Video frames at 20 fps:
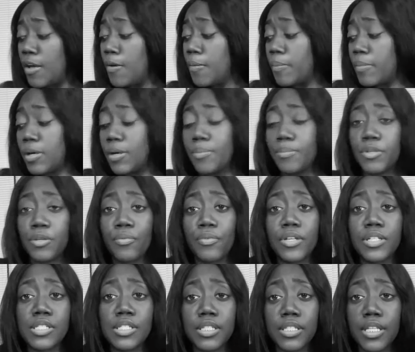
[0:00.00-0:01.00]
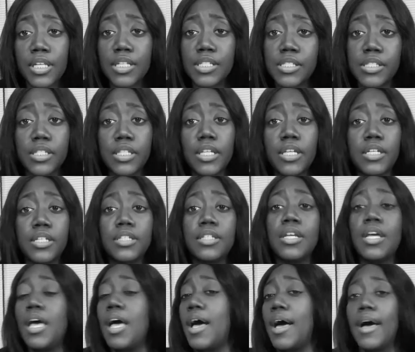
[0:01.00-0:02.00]
Bumped the resignation letter.
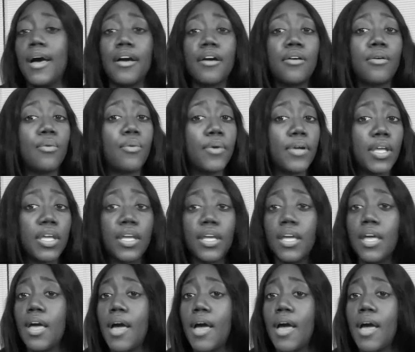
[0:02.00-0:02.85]
I quit.